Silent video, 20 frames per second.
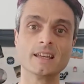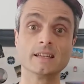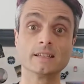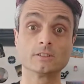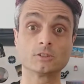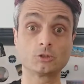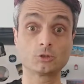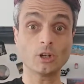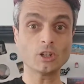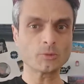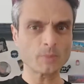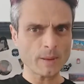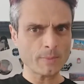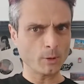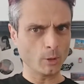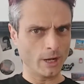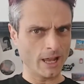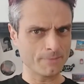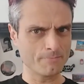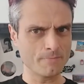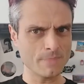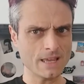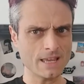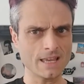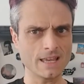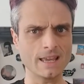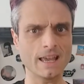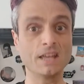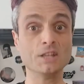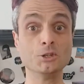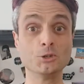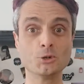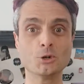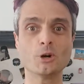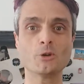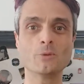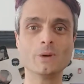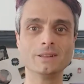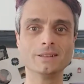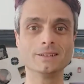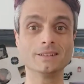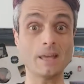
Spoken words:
Stressed people like me enjoy when the